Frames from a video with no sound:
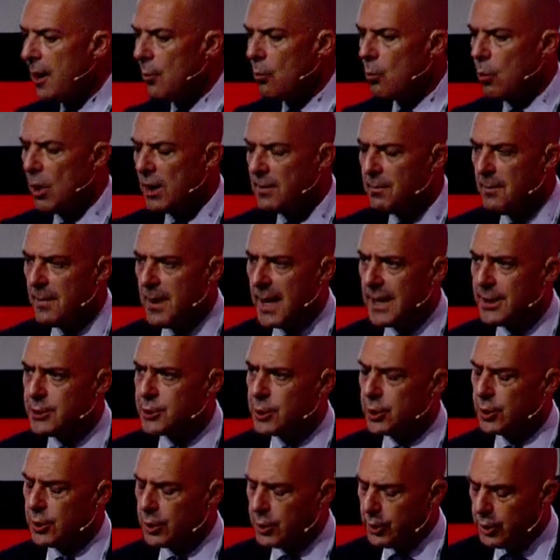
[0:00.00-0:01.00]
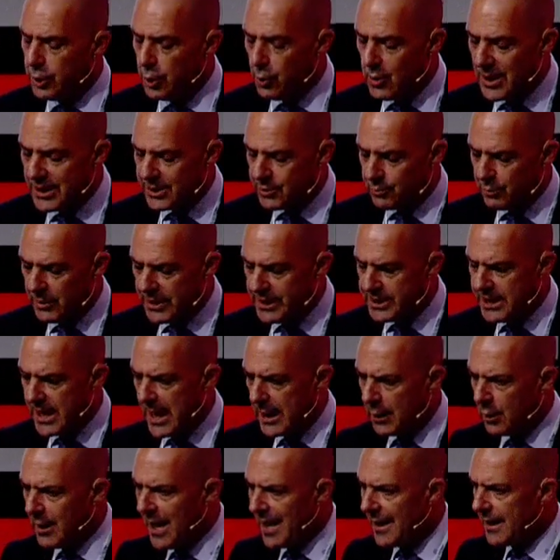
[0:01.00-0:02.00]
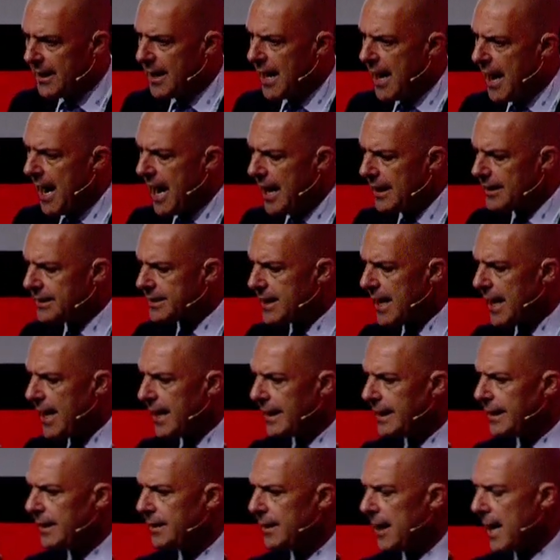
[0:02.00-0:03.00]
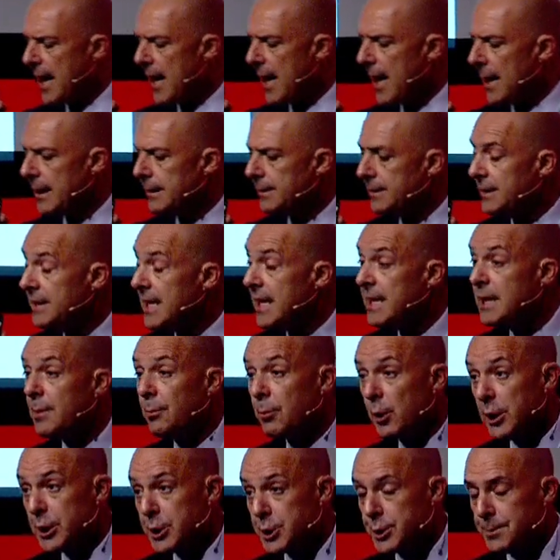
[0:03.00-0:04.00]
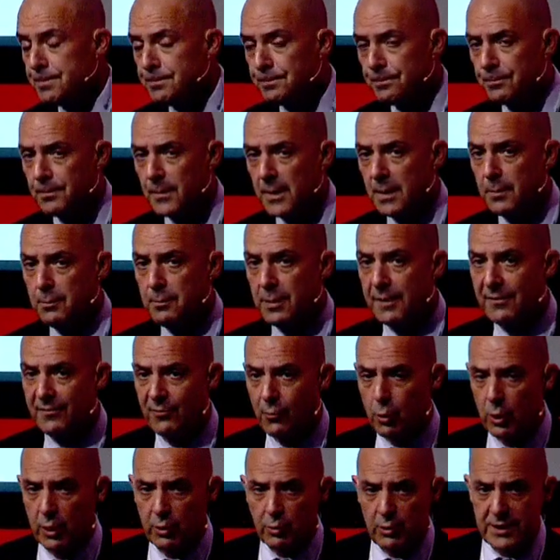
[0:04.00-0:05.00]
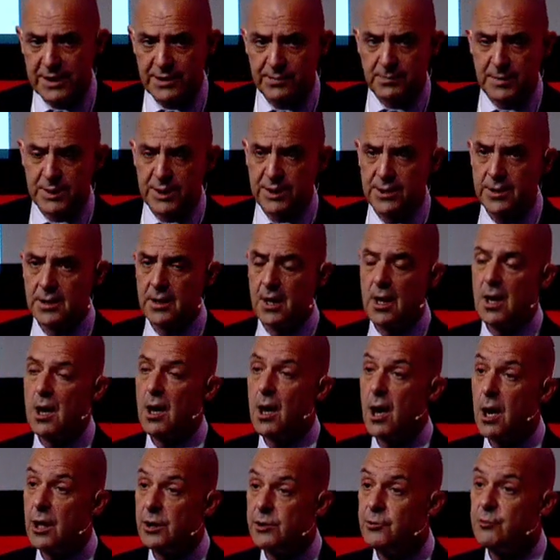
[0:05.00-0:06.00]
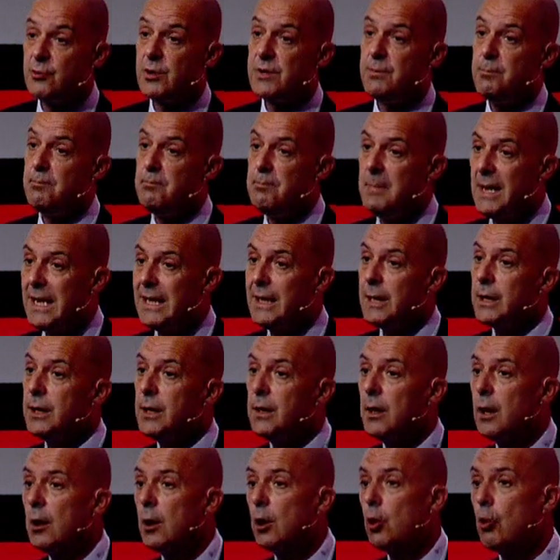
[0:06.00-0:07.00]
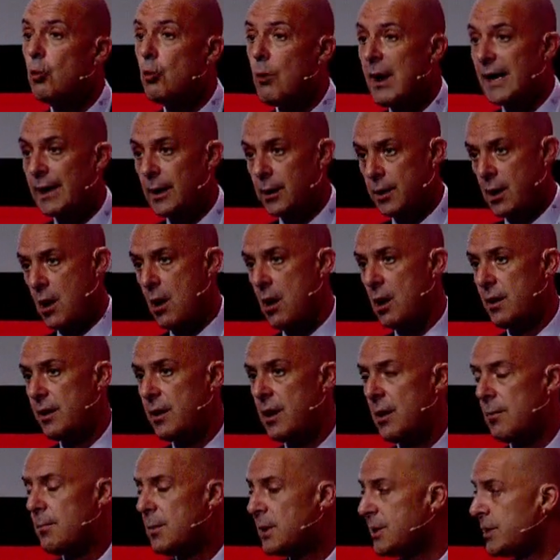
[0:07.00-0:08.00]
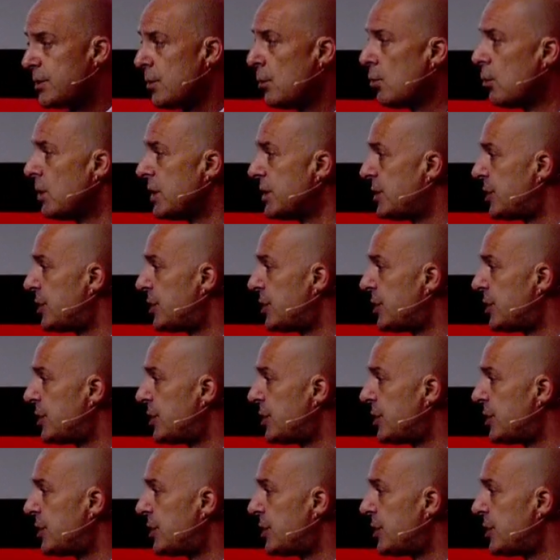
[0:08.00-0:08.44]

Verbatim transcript: one major US retailer had a, had a uh, data breach before Christmas. 100 million credit card numbers were